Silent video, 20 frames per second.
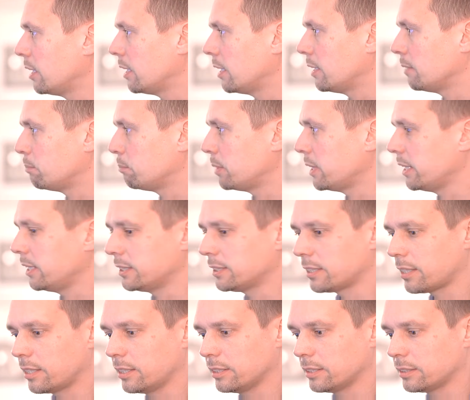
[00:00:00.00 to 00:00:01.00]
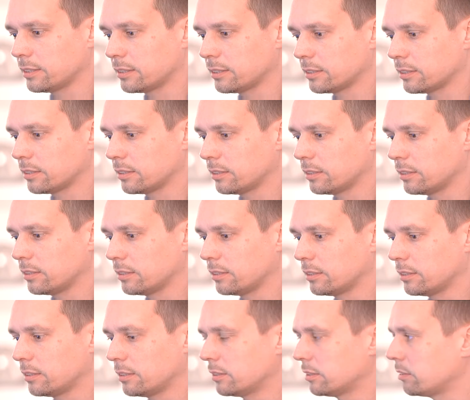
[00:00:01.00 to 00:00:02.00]
and paste this
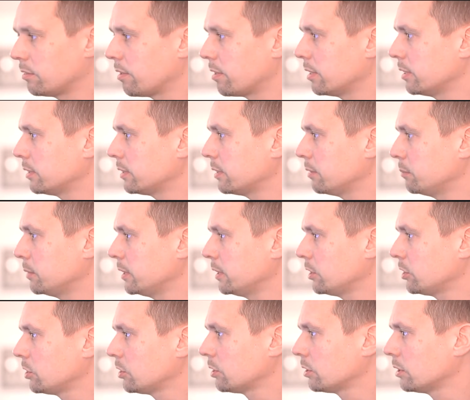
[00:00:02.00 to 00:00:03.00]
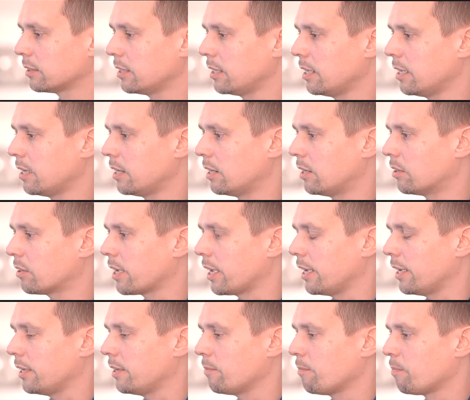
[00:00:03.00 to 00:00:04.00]
to this image.
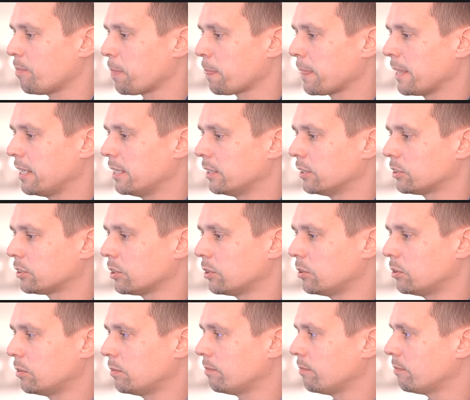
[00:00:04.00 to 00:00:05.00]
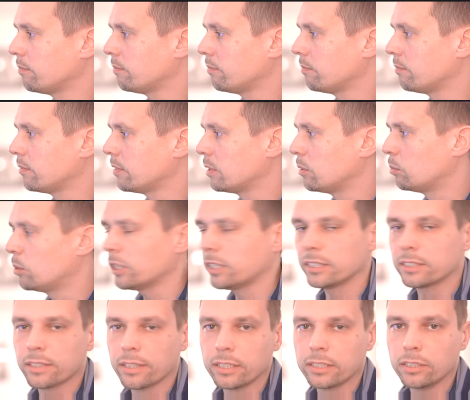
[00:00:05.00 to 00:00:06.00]
Okay, so what
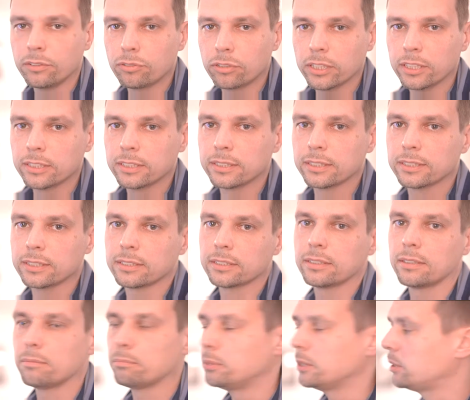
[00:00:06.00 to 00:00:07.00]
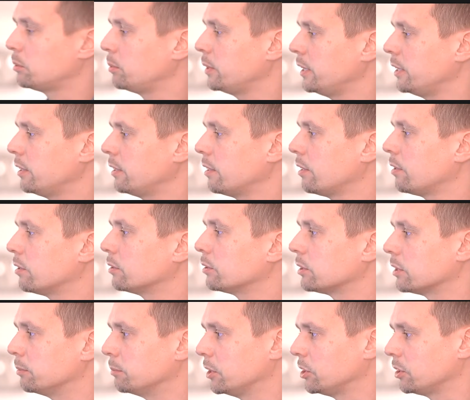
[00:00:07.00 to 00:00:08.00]
is the difference between
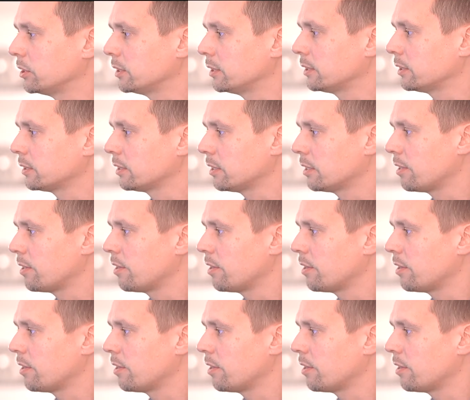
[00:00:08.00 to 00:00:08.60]
those images?